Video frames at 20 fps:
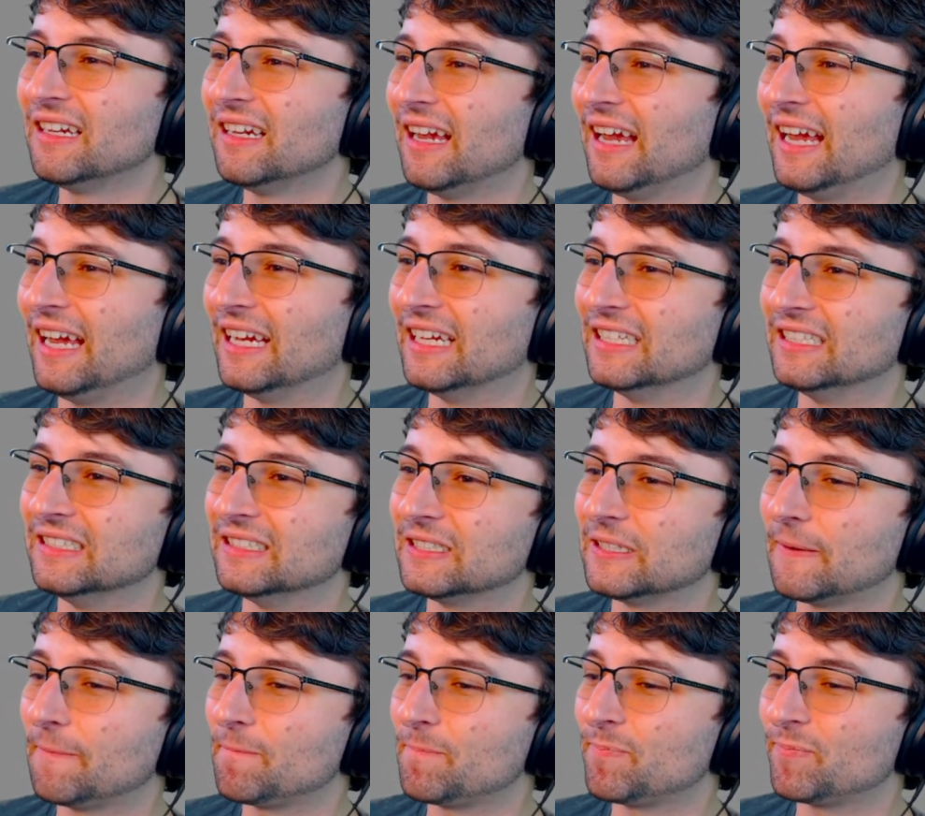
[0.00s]
and
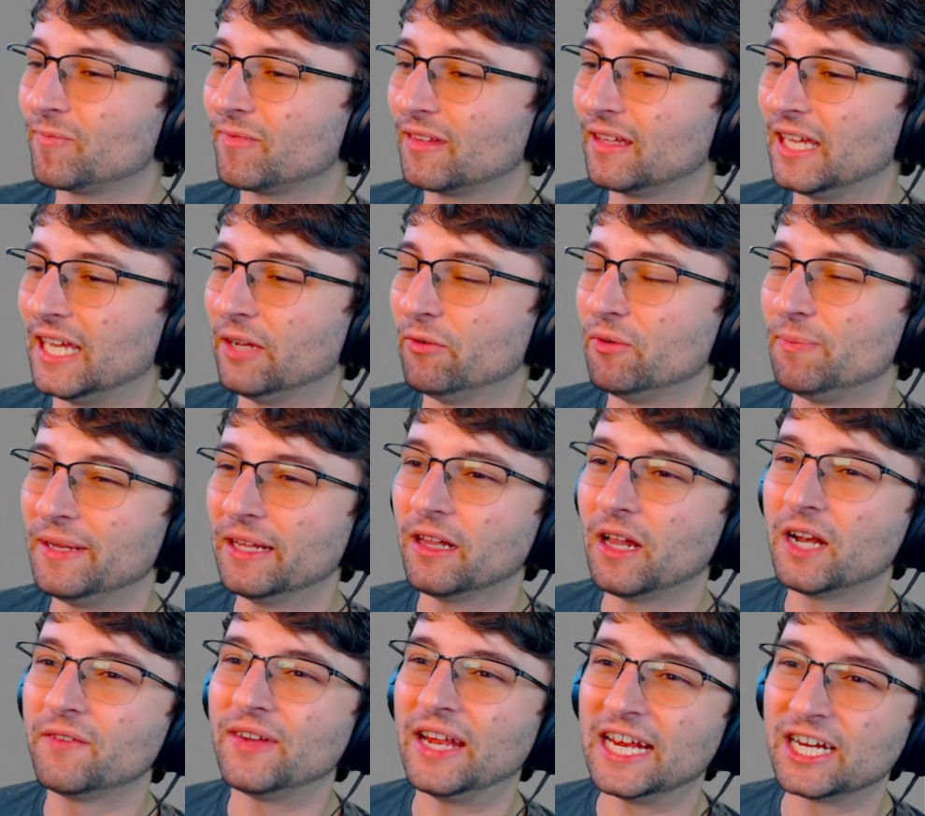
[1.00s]
it would be a
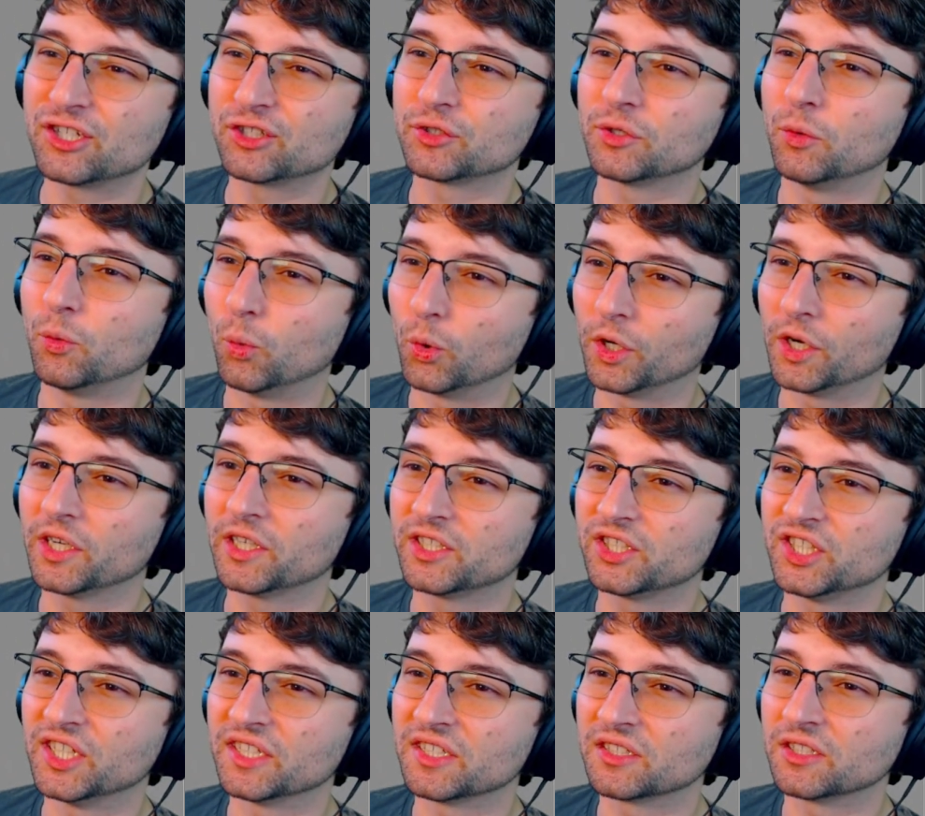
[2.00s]
lot of extra work
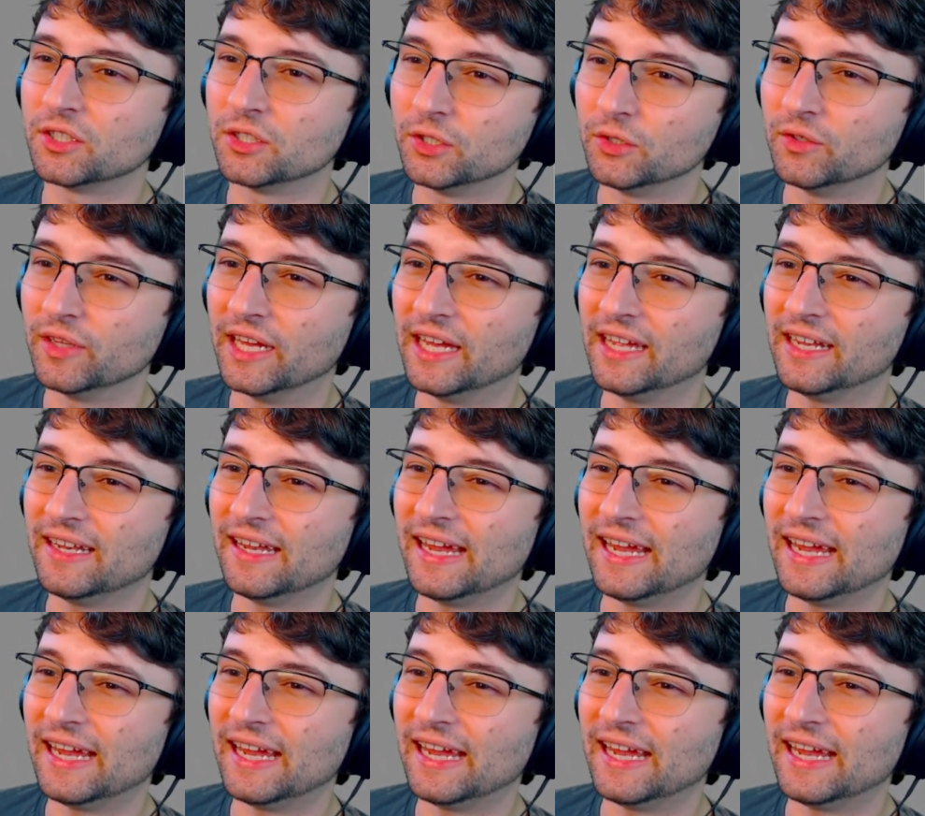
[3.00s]
just to do that.